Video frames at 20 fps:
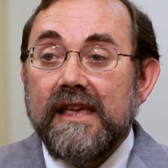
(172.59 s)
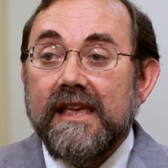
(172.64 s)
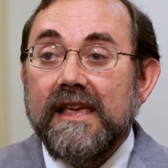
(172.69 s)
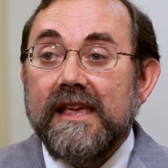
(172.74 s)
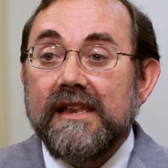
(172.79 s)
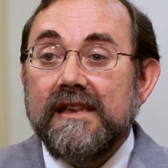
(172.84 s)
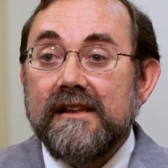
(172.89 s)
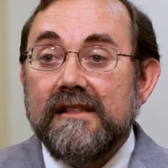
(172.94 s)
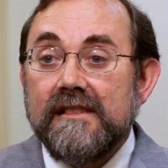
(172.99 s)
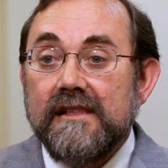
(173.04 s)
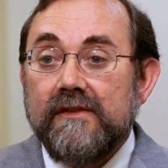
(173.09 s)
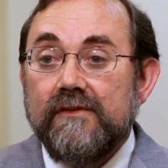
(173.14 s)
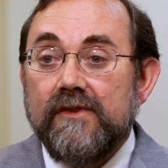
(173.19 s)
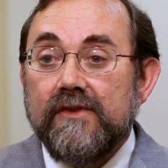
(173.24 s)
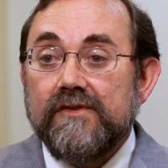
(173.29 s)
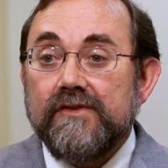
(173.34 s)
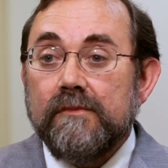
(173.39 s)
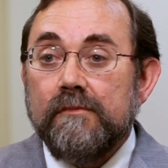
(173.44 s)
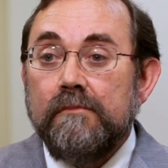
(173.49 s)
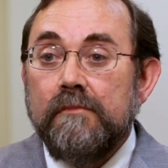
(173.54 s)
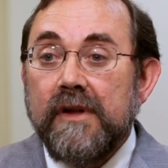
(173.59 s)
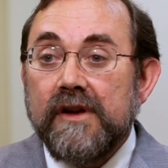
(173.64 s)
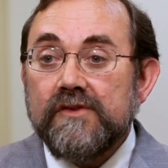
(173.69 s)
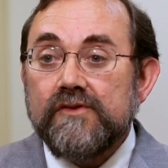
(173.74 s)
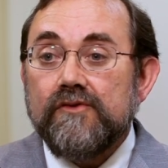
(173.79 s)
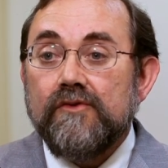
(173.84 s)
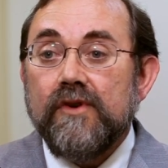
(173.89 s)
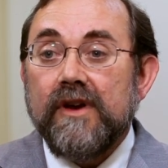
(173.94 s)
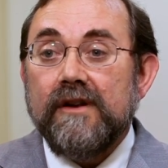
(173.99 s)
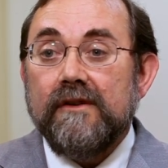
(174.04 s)
it delivers
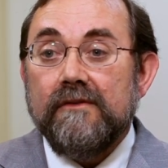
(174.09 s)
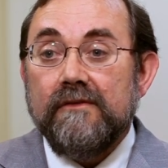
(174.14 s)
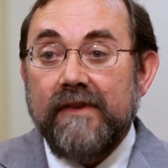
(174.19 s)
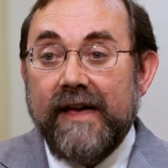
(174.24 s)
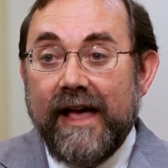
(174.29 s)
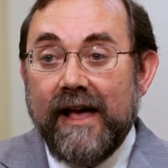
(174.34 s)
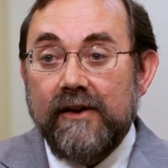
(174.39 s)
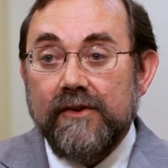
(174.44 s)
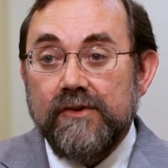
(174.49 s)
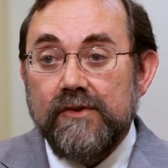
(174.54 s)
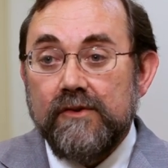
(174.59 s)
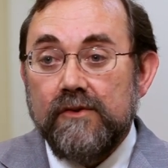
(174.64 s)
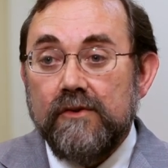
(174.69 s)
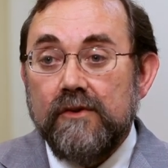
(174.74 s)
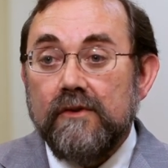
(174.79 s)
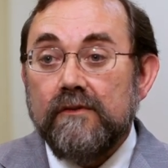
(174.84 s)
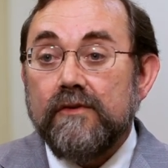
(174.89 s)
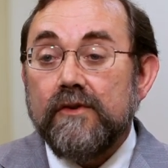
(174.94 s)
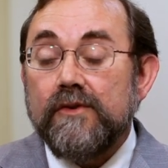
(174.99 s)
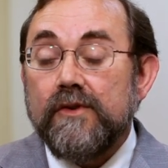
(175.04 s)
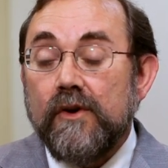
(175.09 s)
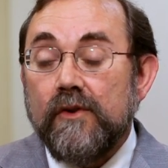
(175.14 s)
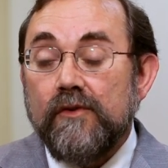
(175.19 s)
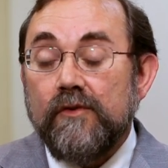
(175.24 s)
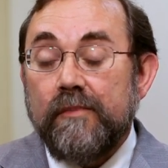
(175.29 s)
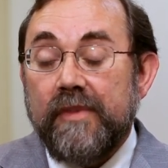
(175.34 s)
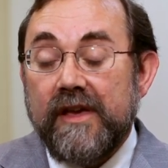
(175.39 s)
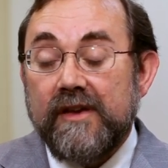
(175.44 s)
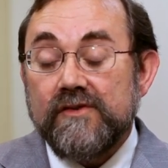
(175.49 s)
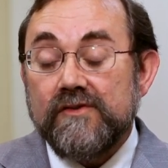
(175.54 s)
much greater value for those
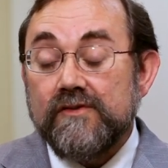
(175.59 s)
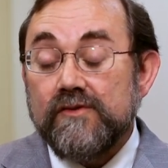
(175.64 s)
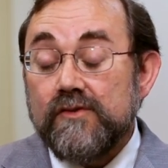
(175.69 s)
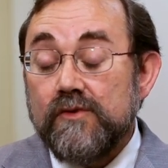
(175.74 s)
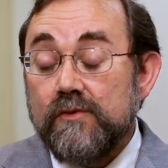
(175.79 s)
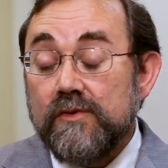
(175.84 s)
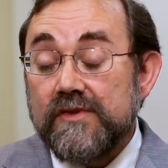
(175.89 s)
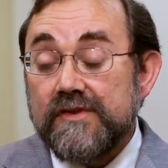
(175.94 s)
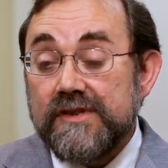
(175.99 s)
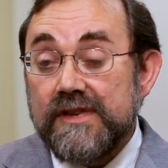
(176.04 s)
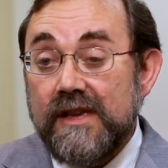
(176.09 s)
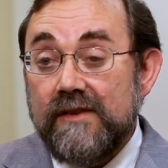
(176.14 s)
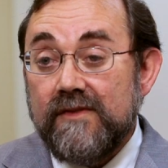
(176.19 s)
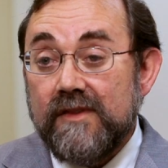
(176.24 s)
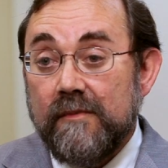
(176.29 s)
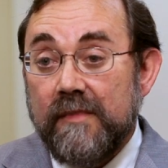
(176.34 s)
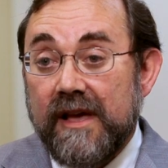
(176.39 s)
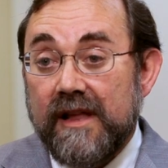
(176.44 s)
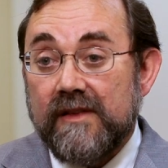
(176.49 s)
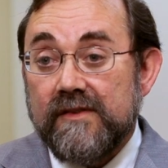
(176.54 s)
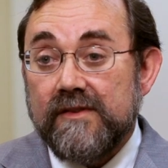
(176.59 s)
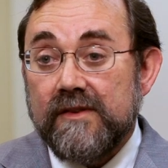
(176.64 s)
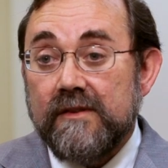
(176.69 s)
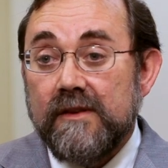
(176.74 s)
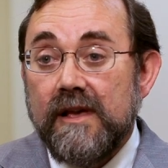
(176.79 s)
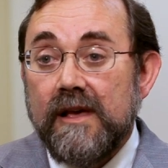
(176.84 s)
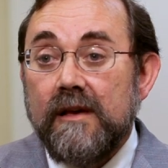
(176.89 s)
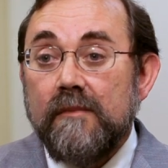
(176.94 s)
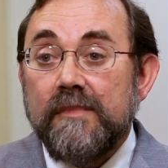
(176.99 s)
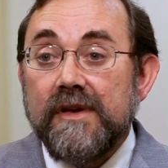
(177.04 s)
patients who receive the medicine
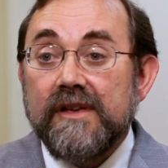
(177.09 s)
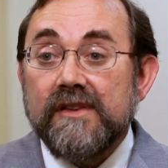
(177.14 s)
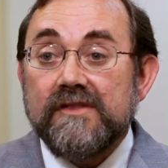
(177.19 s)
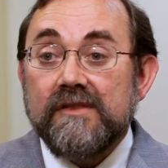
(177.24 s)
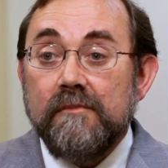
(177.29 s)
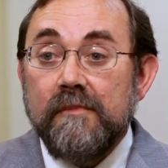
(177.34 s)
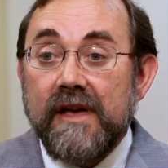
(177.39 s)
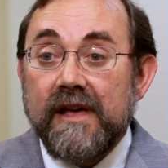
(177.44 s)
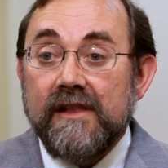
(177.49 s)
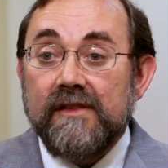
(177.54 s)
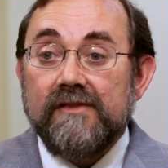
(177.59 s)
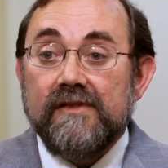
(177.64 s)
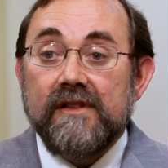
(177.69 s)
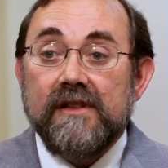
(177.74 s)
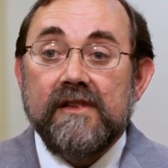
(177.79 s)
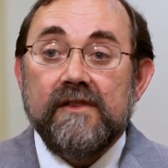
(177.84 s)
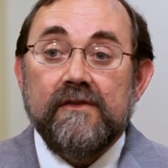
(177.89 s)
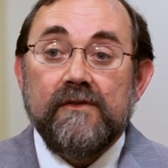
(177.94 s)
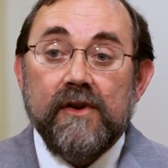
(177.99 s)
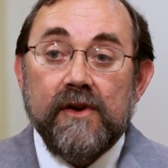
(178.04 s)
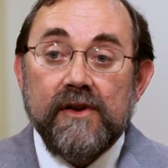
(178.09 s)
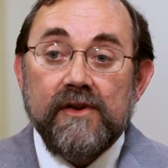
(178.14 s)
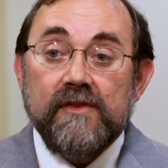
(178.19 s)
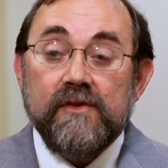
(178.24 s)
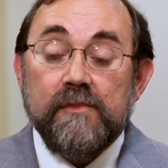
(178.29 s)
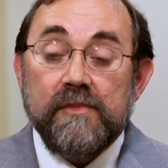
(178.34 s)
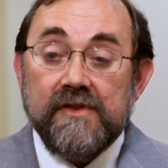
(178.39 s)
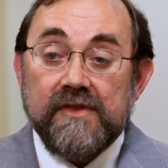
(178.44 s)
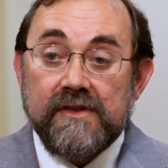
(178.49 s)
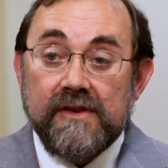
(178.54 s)
because the medicine is very
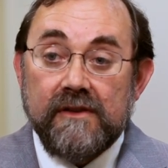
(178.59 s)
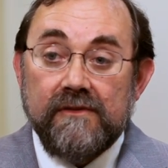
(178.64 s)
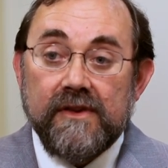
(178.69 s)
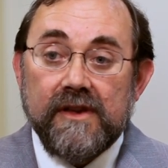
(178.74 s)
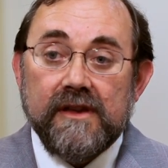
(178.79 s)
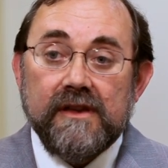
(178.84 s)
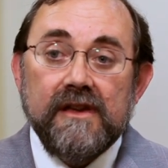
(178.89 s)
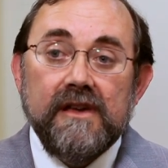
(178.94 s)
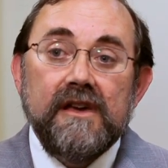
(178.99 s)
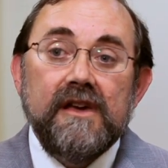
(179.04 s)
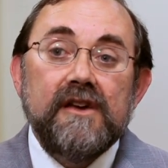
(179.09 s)
specific